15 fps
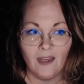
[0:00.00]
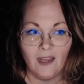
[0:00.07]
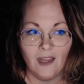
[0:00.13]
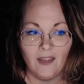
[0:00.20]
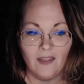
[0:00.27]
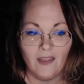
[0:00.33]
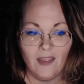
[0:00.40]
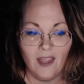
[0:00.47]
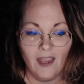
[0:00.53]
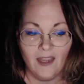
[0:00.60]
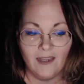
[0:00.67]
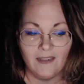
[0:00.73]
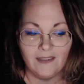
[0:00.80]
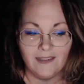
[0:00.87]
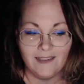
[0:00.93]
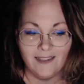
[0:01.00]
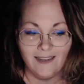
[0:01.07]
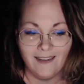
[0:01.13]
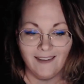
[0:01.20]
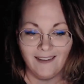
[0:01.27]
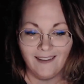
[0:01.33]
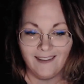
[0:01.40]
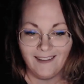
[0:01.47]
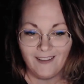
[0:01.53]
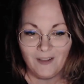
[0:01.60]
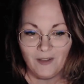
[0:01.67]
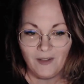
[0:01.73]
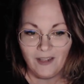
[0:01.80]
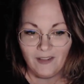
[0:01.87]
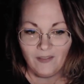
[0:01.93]
that
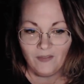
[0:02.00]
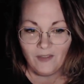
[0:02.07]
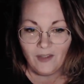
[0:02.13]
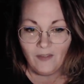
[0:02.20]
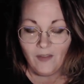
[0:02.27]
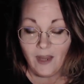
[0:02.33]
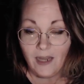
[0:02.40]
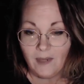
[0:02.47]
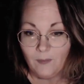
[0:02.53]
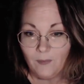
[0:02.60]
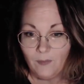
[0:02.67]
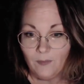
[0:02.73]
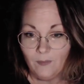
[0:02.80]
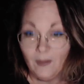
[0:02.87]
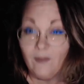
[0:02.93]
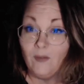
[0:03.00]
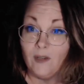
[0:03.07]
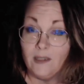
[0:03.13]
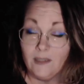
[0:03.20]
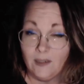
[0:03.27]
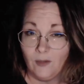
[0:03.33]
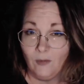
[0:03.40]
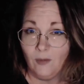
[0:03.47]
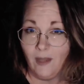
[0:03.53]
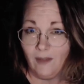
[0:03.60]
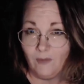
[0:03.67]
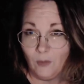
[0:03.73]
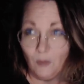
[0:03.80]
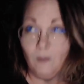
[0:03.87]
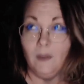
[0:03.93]
if I had my friends
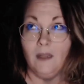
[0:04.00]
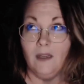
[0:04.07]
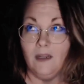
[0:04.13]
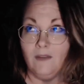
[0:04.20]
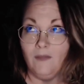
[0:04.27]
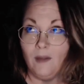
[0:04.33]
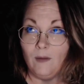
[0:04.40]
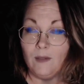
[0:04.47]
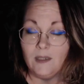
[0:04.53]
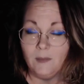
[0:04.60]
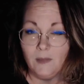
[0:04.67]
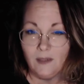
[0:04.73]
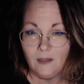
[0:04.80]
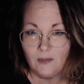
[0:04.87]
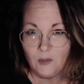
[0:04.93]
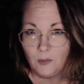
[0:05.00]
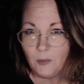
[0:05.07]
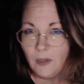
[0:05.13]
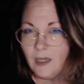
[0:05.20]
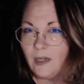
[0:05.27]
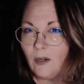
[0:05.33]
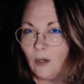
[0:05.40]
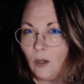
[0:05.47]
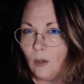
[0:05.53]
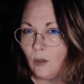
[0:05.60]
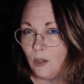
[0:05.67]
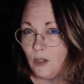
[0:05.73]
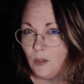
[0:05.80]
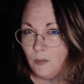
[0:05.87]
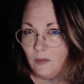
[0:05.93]
have told me that if I was to be a superhero
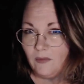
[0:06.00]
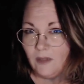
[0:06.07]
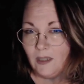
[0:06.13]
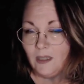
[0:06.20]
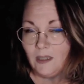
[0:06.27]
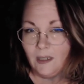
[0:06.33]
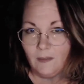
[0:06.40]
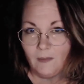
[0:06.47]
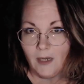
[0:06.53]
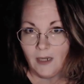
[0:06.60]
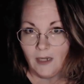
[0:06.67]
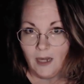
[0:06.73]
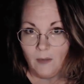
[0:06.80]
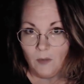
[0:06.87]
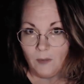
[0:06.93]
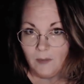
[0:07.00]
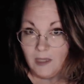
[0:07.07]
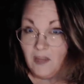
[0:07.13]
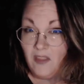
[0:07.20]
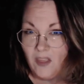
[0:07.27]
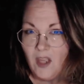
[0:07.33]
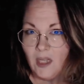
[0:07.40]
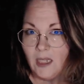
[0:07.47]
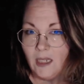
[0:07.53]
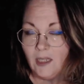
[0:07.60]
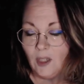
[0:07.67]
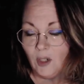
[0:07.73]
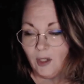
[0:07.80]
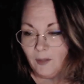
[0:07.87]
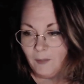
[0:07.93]
or a supervillain, that my name would be the
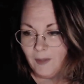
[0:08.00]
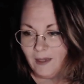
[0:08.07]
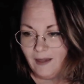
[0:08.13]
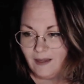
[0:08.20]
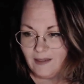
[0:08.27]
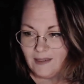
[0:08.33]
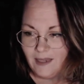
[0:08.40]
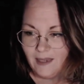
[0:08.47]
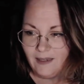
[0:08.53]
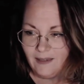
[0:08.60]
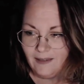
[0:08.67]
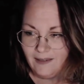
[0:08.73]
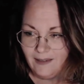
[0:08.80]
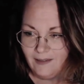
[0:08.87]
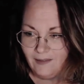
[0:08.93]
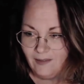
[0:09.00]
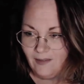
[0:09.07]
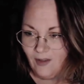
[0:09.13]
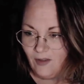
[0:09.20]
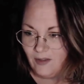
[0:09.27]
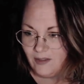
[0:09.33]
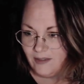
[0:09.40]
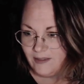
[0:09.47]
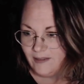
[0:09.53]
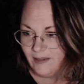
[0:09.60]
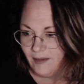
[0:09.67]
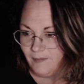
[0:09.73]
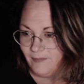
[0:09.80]
Giggler because I giggle all the time.